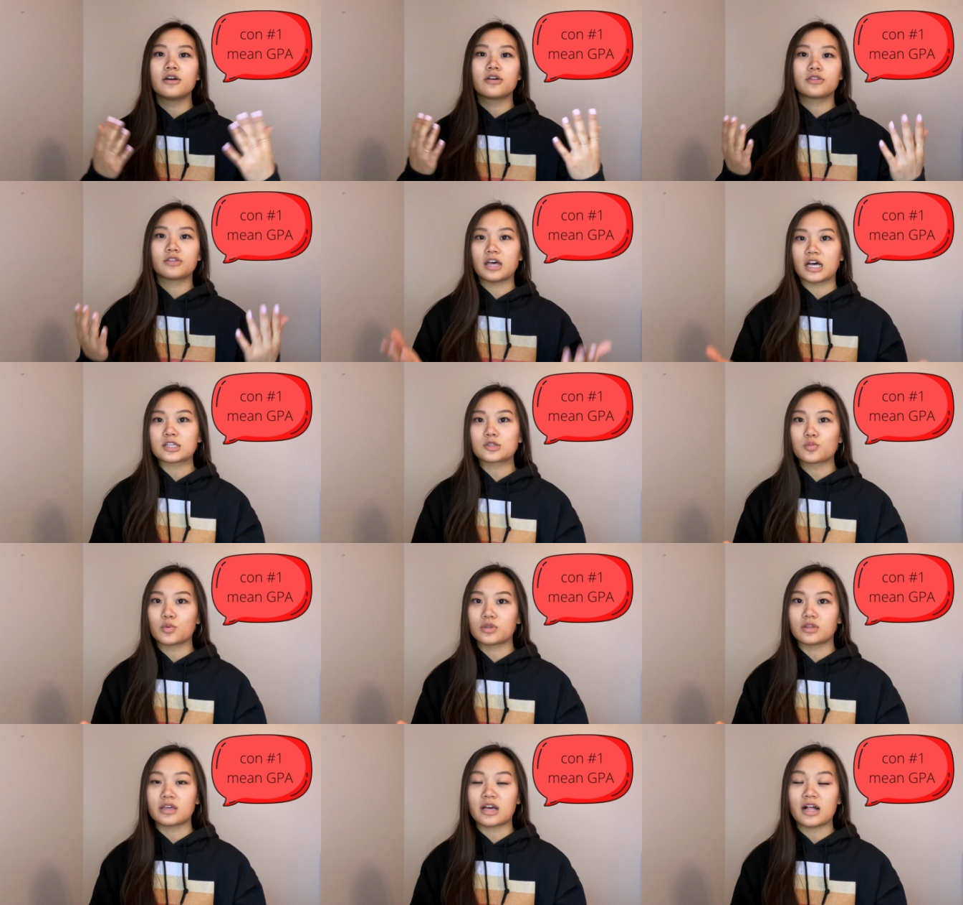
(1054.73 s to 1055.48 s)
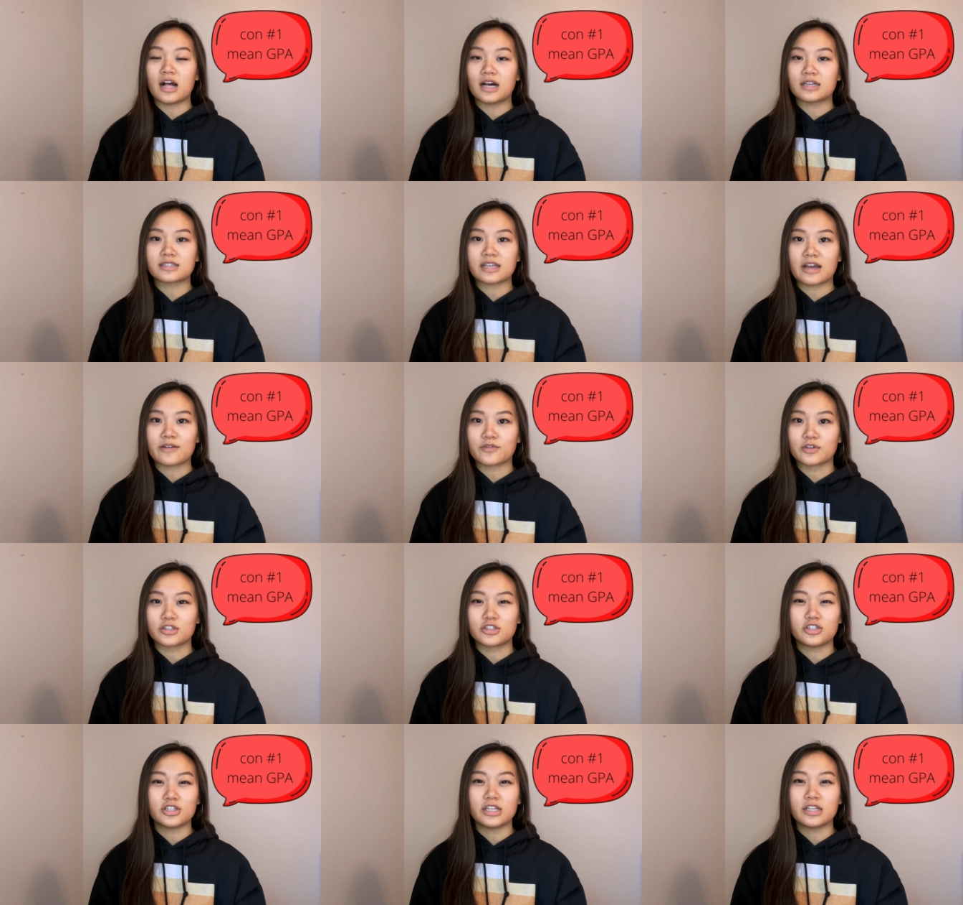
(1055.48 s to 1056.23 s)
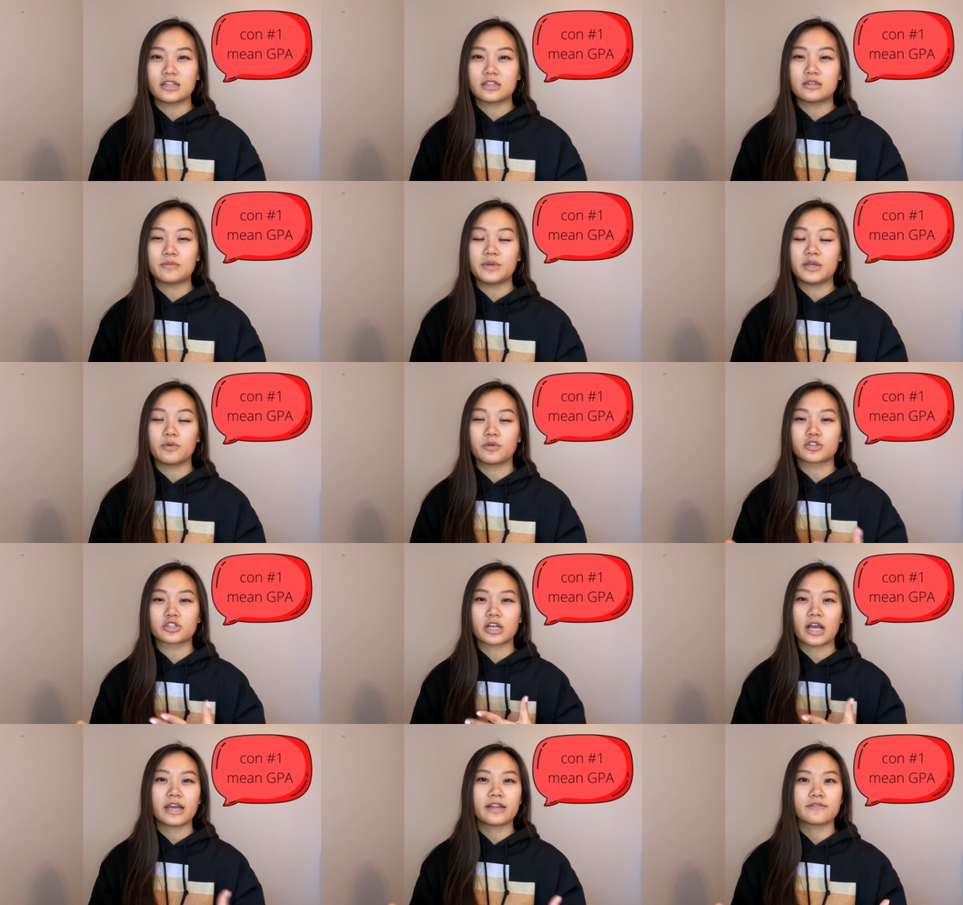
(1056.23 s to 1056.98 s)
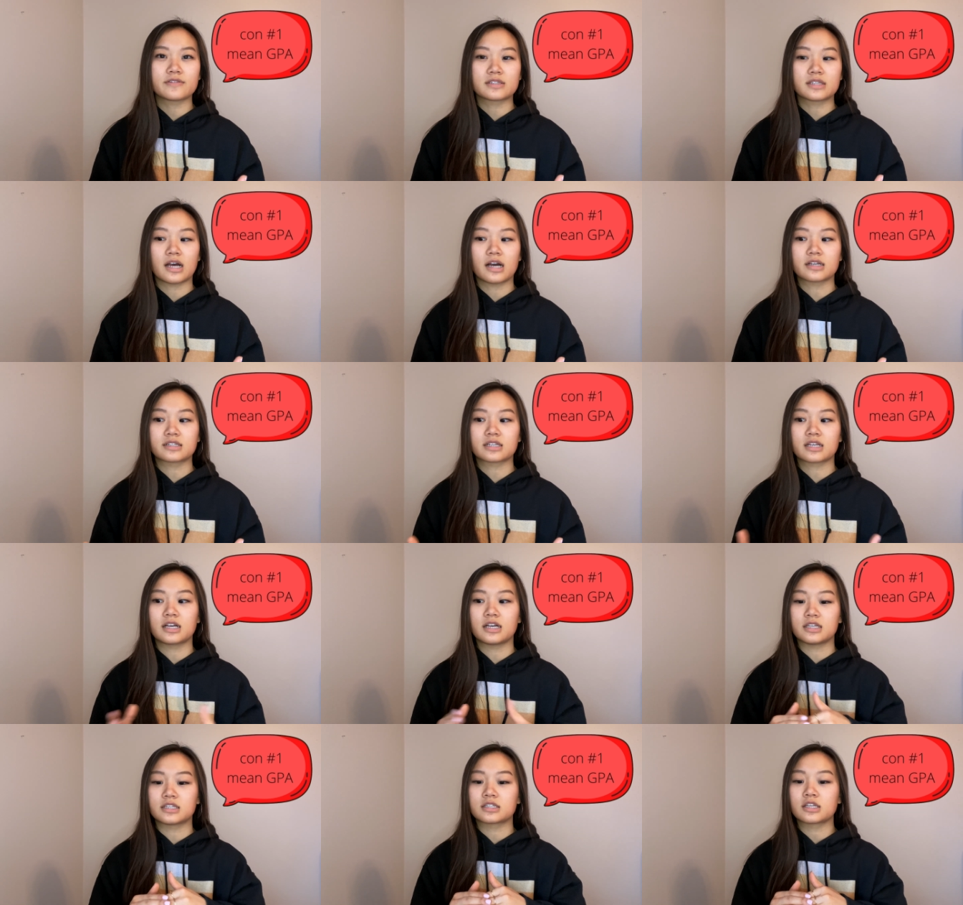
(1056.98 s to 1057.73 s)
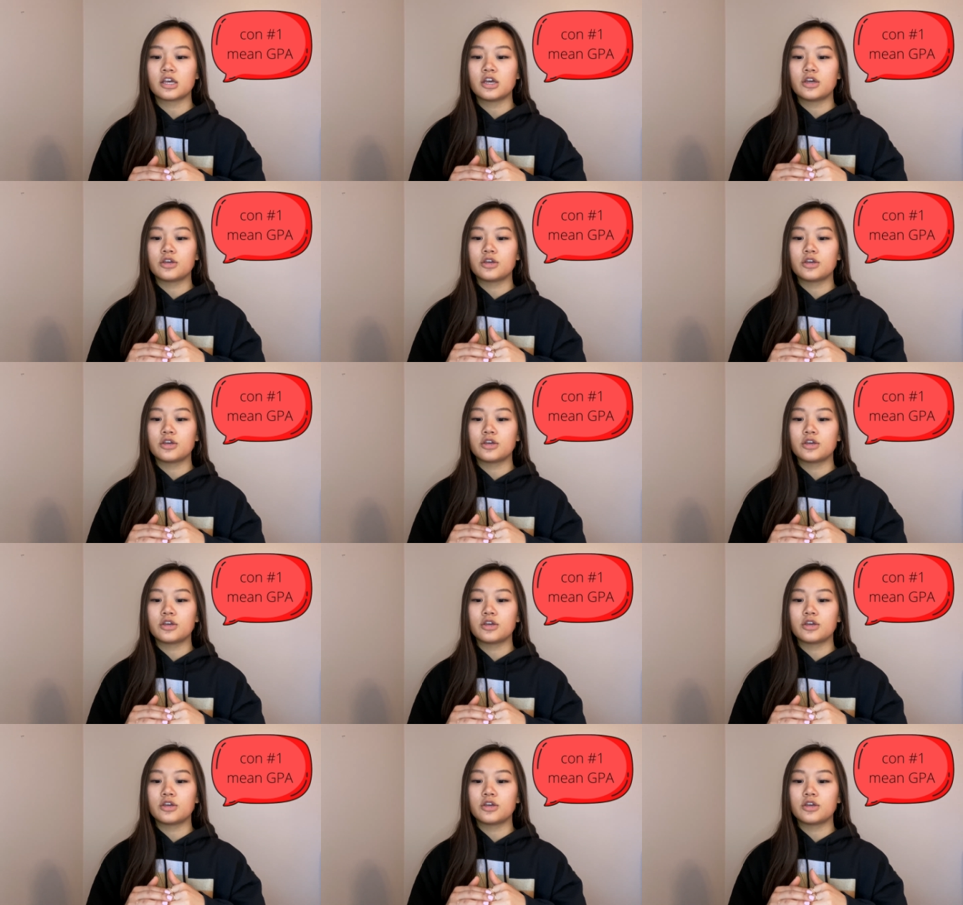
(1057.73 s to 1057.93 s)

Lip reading: that's what the class average needed to be, which kind of sucked because